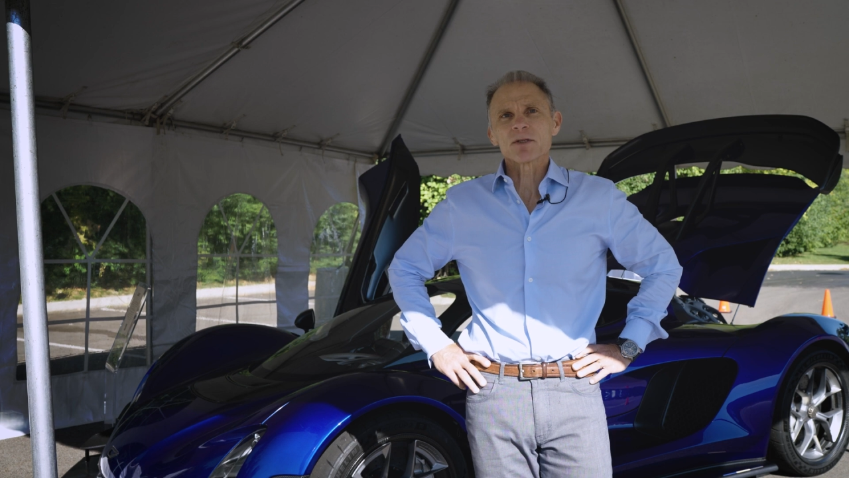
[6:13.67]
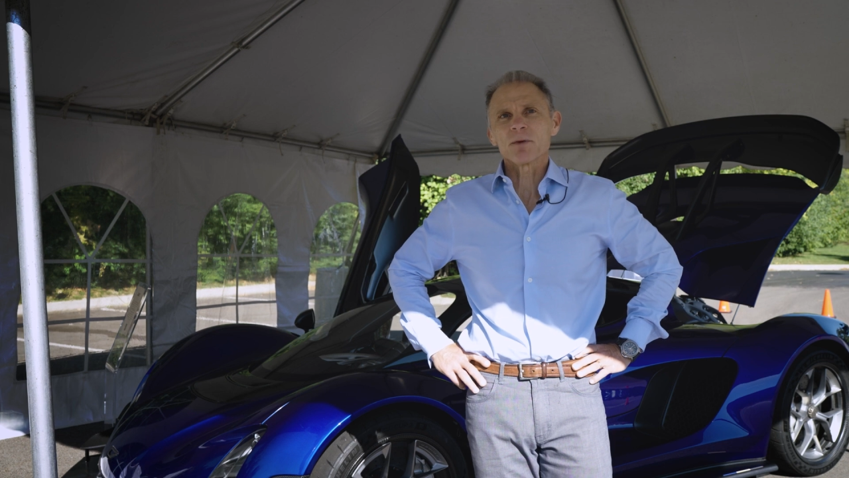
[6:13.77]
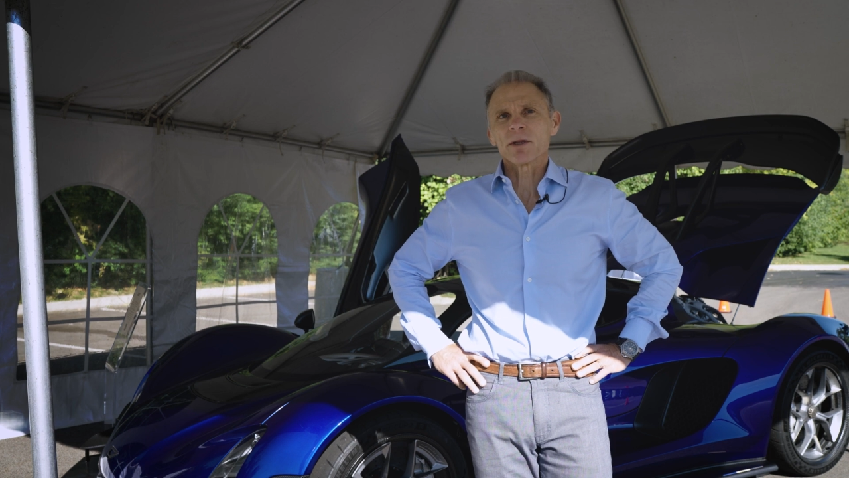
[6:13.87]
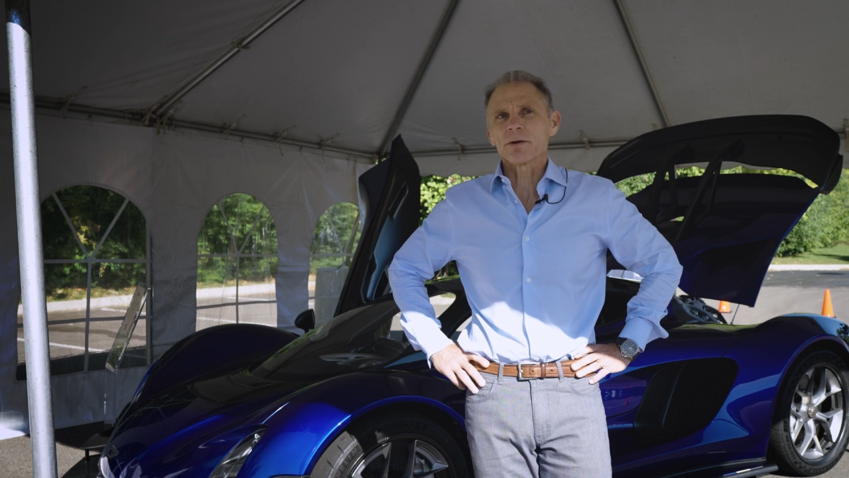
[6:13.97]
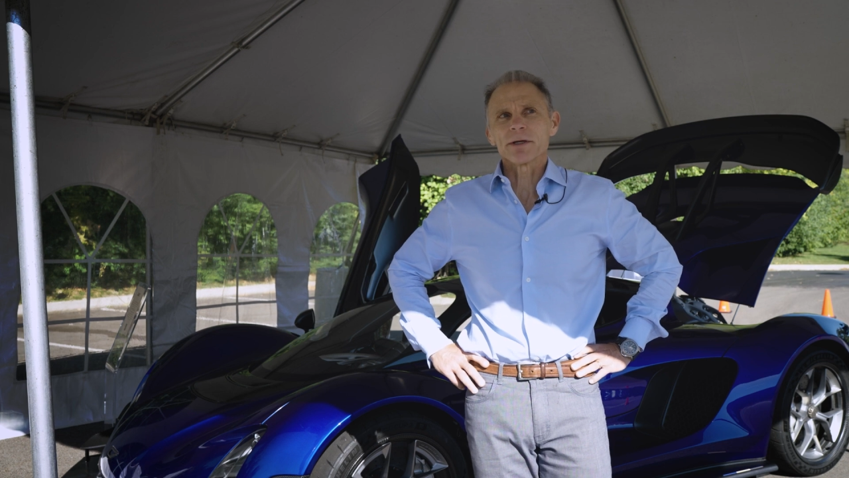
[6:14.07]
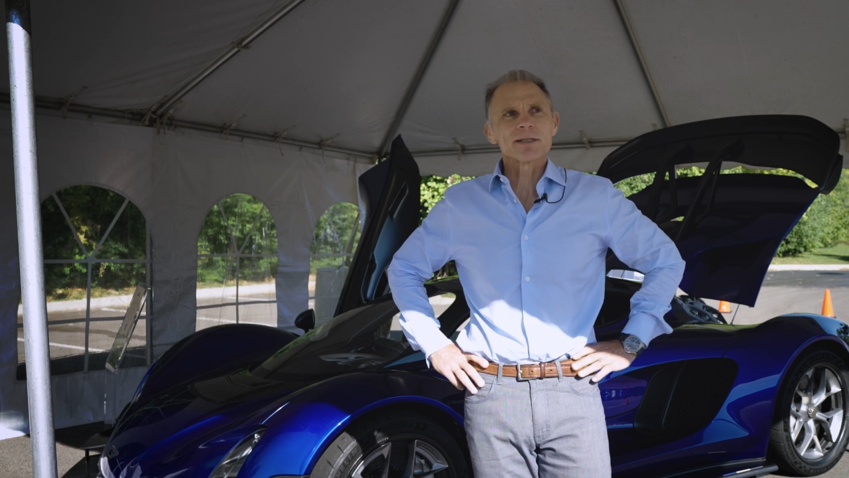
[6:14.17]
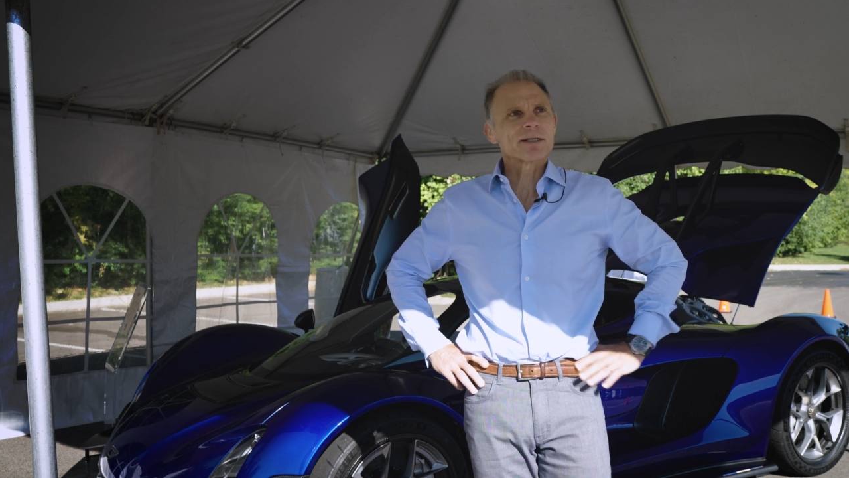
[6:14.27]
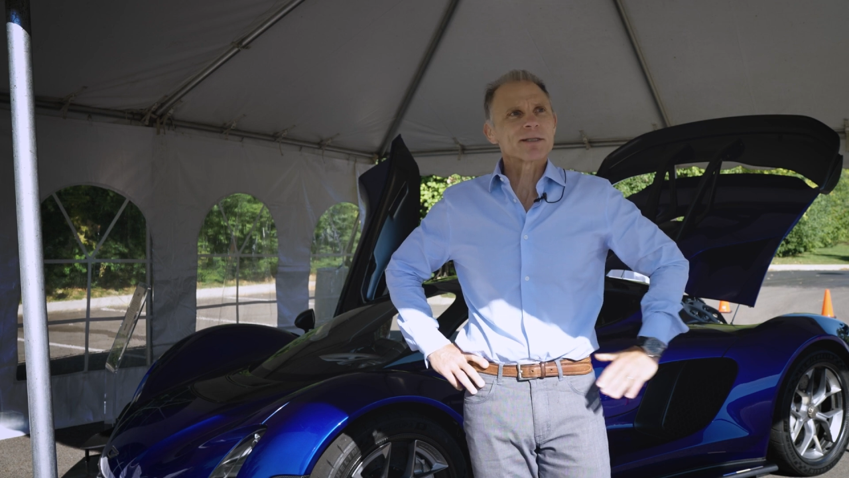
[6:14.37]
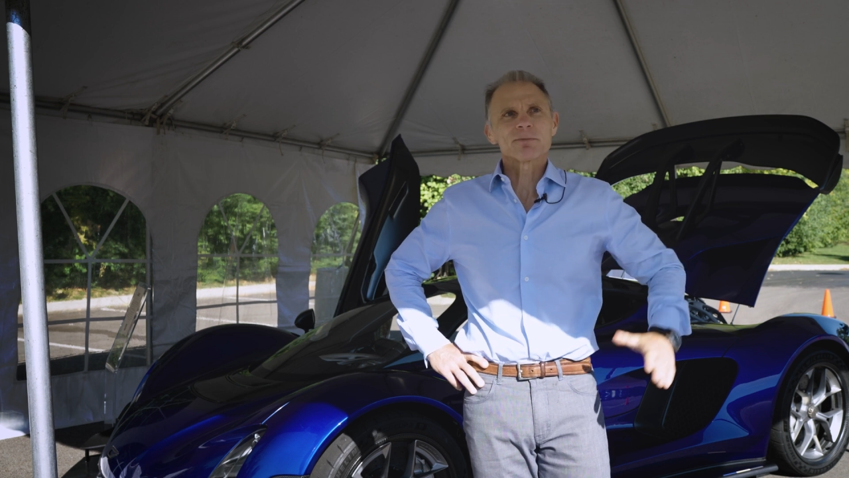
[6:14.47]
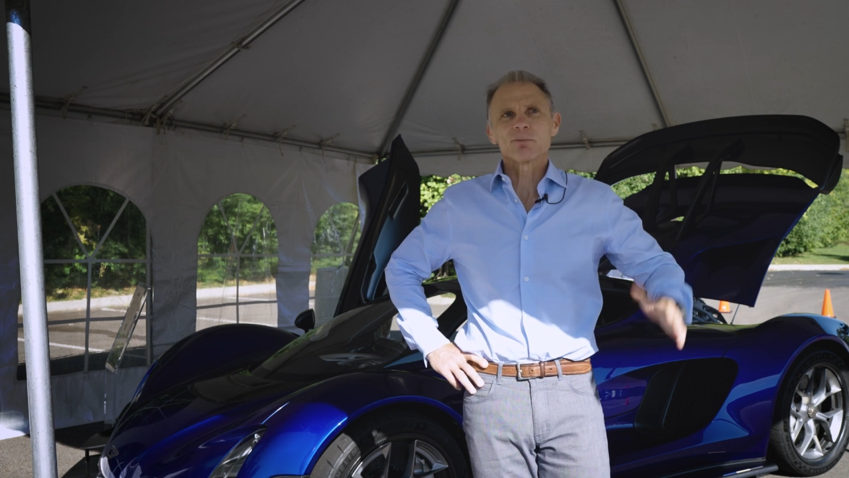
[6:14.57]
whether
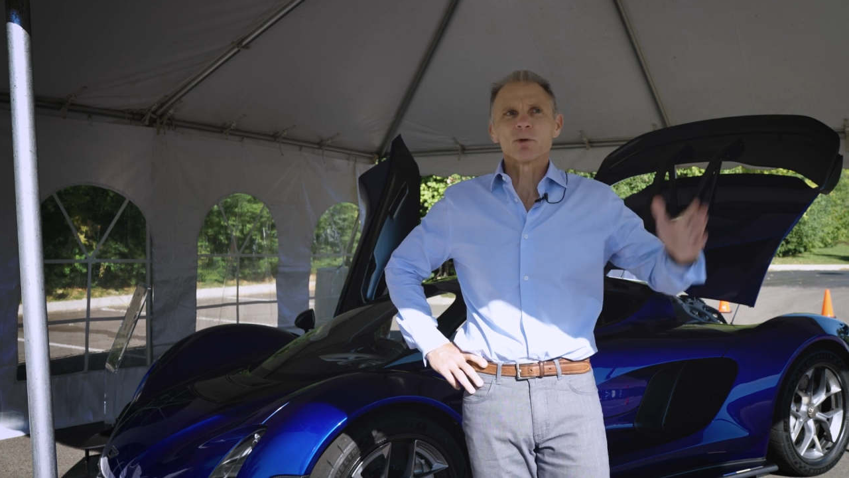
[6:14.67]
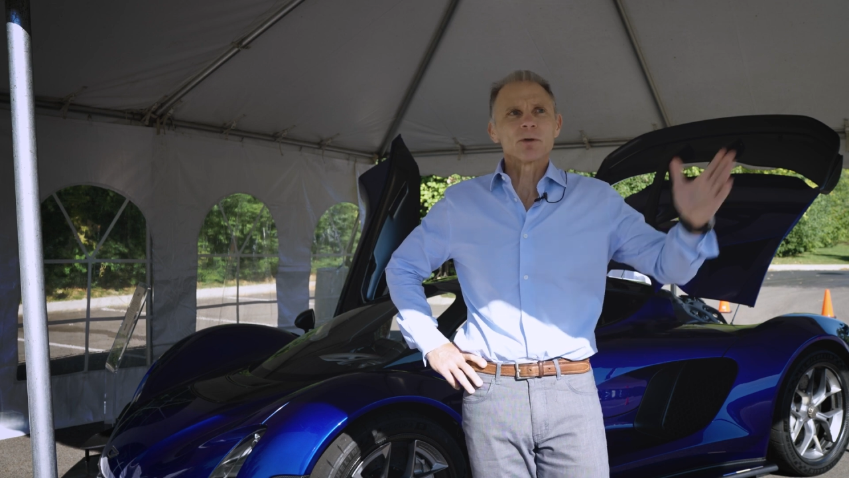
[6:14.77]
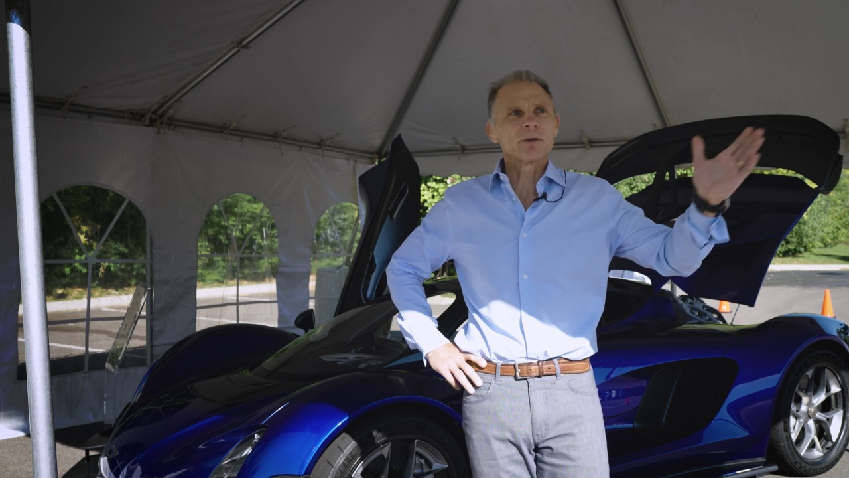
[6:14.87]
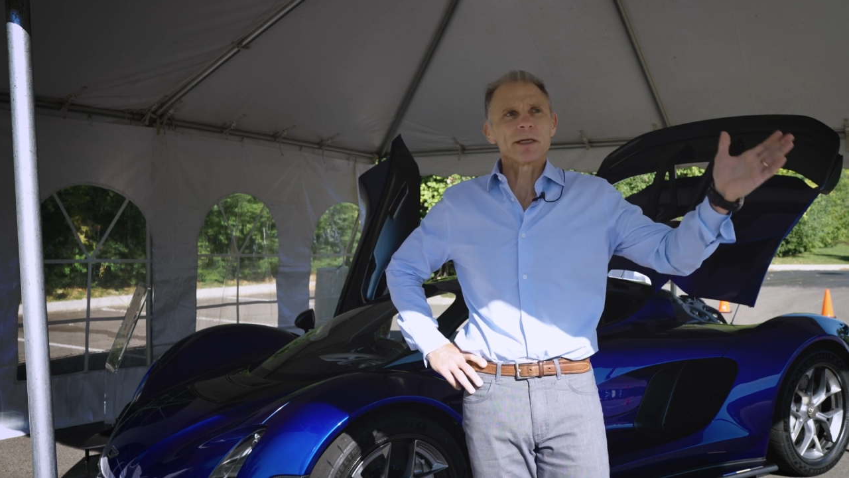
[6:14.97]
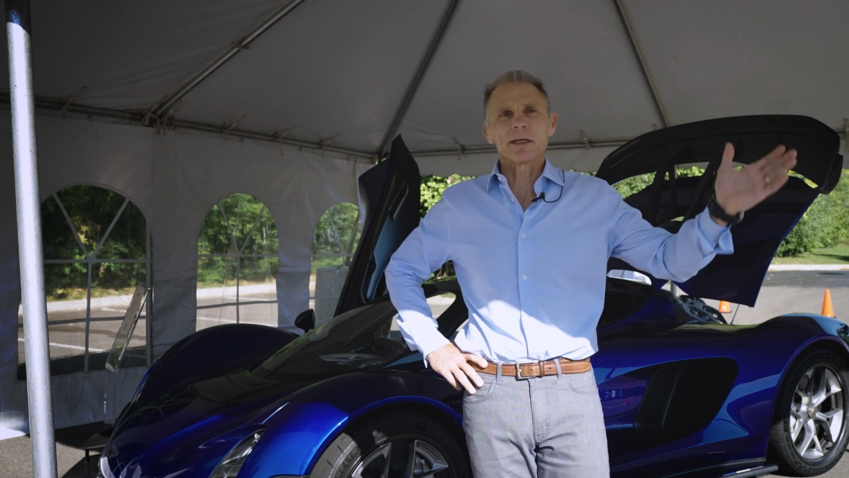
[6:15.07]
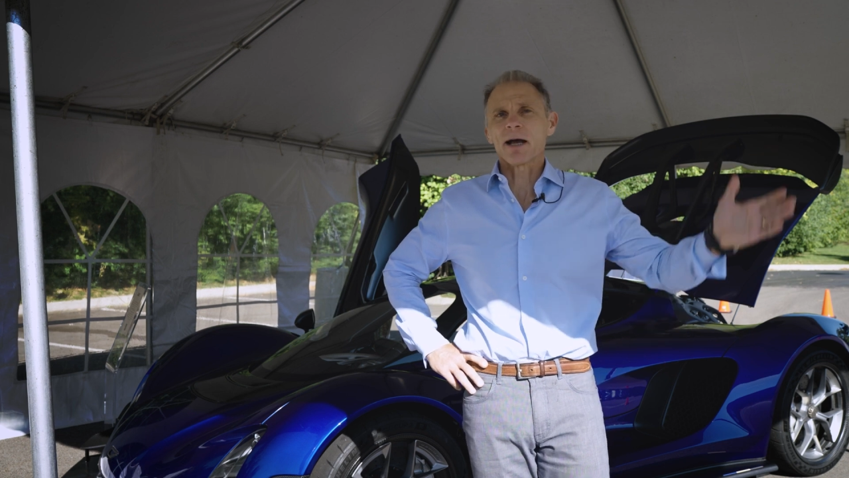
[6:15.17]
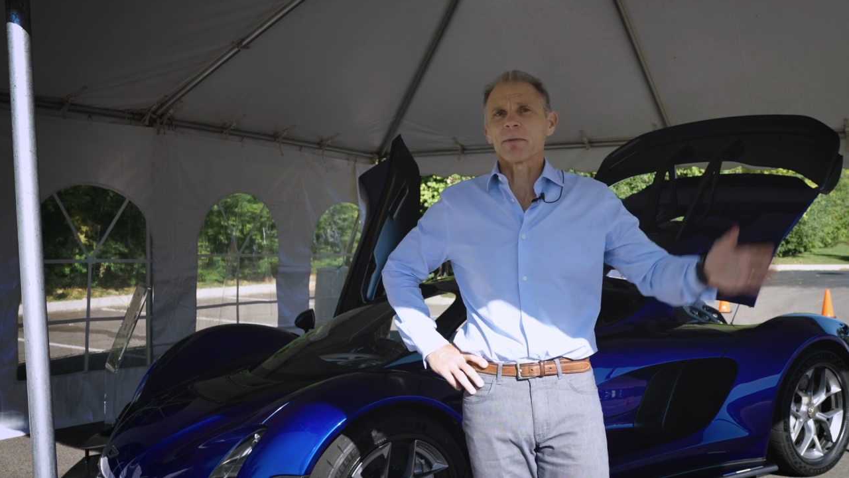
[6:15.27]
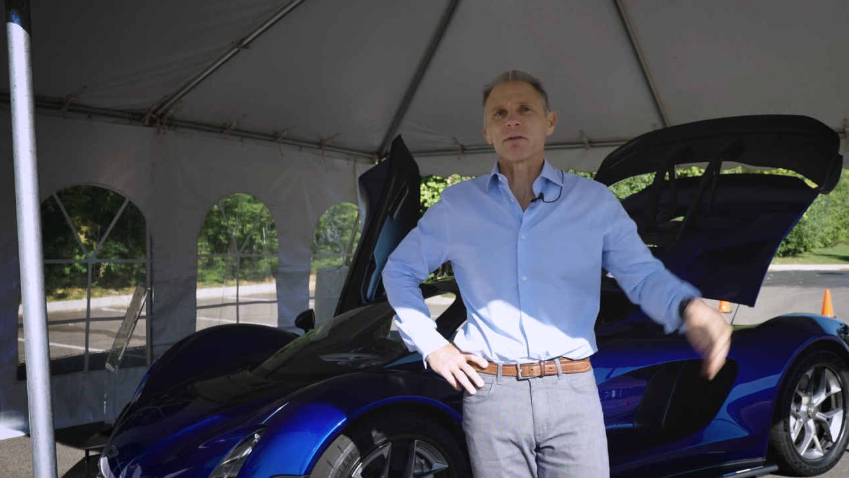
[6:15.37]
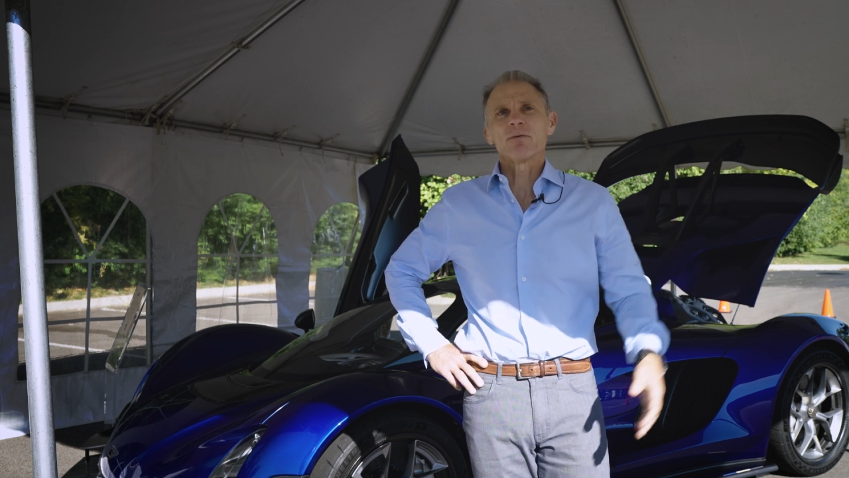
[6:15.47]
it's World Economic